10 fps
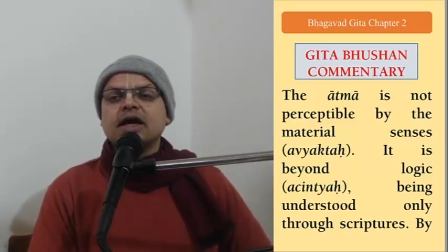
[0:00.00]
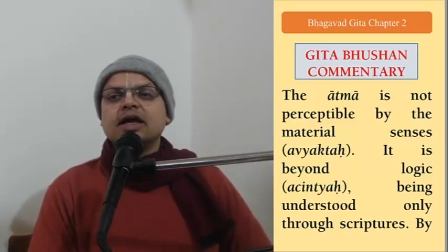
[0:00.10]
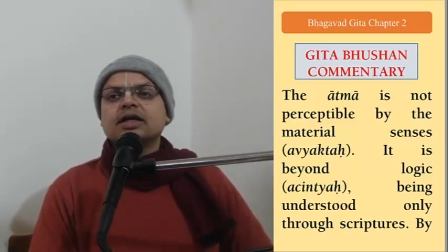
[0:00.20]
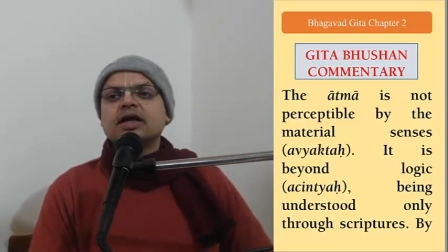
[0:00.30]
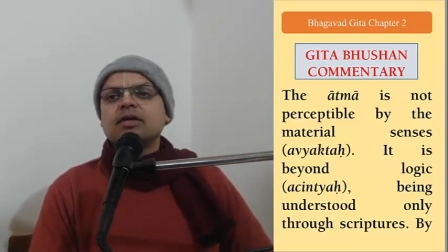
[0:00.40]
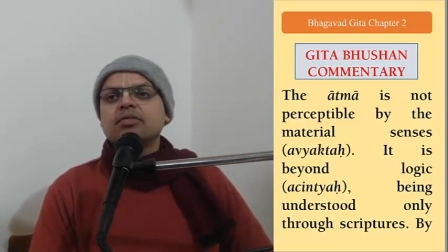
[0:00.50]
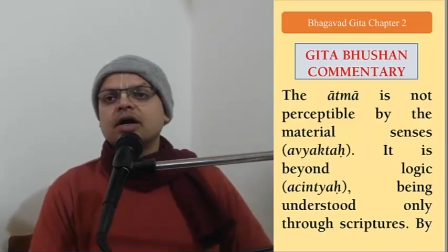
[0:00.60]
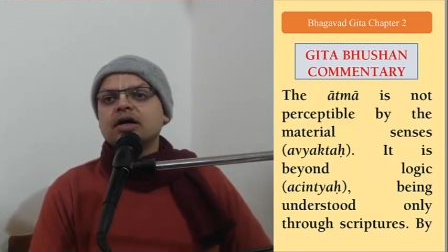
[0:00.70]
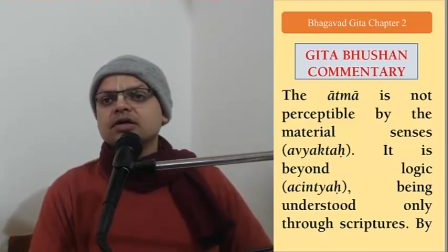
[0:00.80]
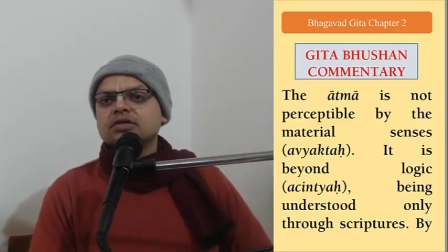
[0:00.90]
It can be
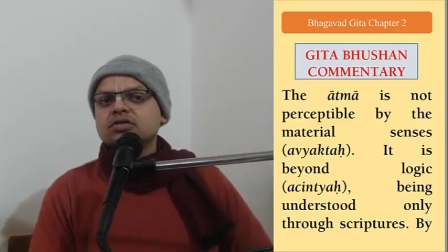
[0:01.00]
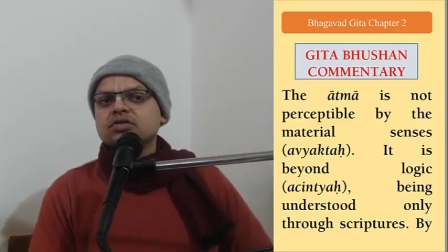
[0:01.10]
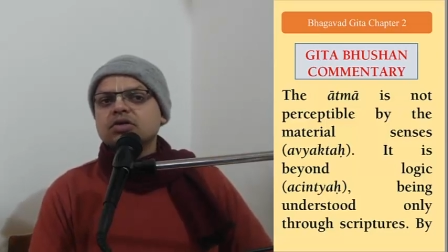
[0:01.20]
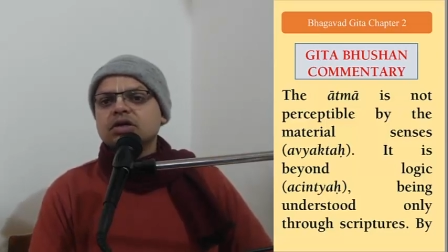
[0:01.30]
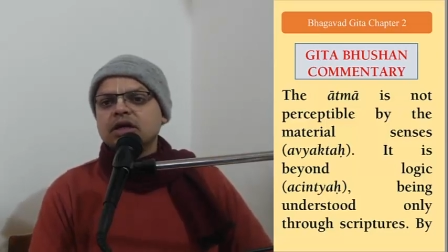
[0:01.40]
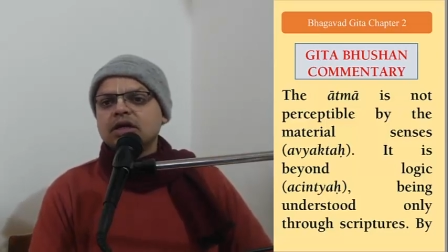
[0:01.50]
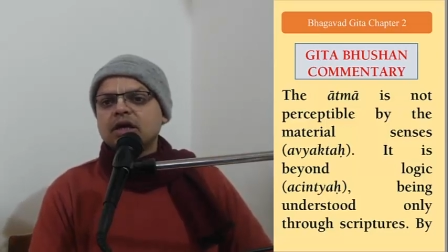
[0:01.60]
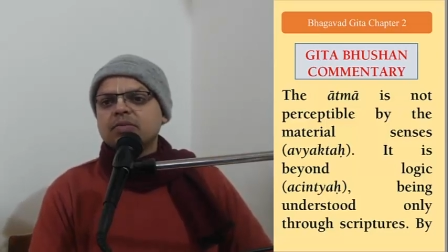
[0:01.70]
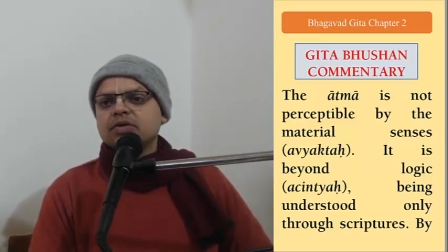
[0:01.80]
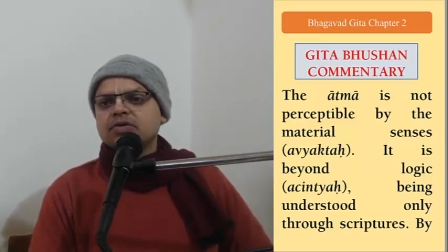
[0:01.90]
understood in
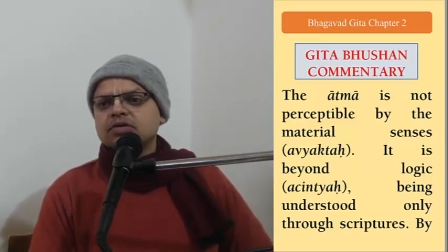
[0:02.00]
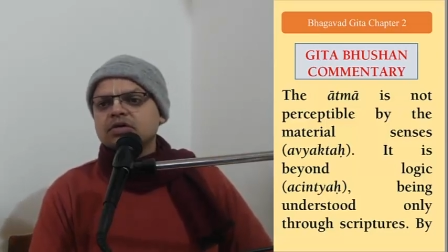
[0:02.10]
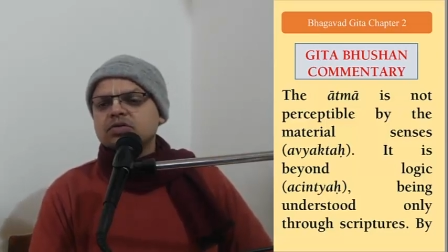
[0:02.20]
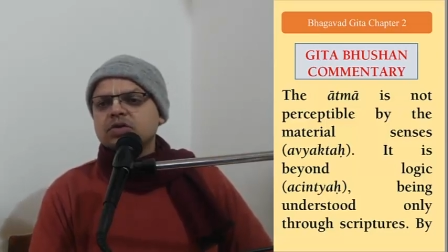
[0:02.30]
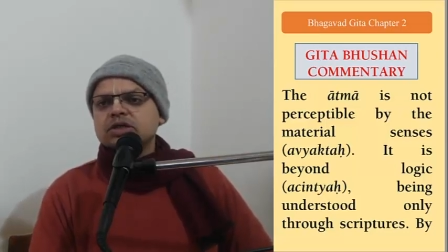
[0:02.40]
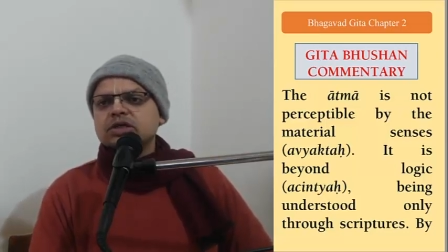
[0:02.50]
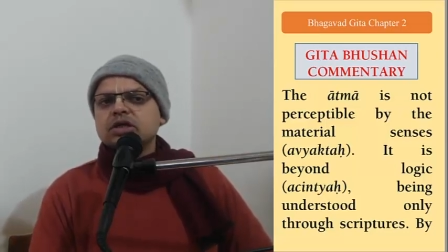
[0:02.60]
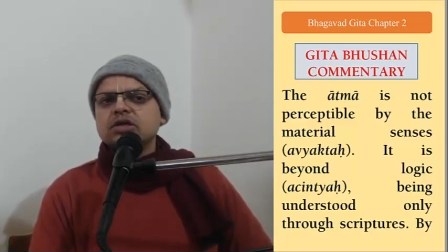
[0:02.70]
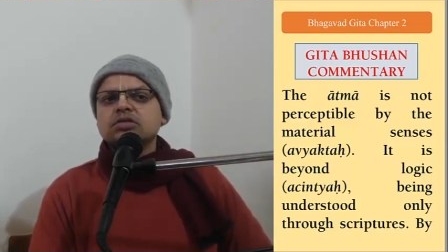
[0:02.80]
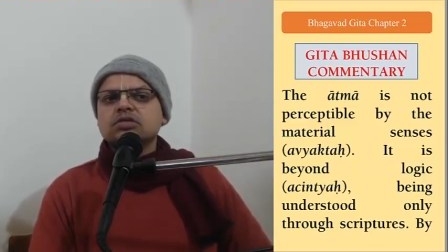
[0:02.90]
our present
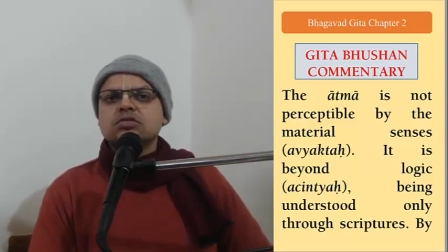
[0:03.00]
situation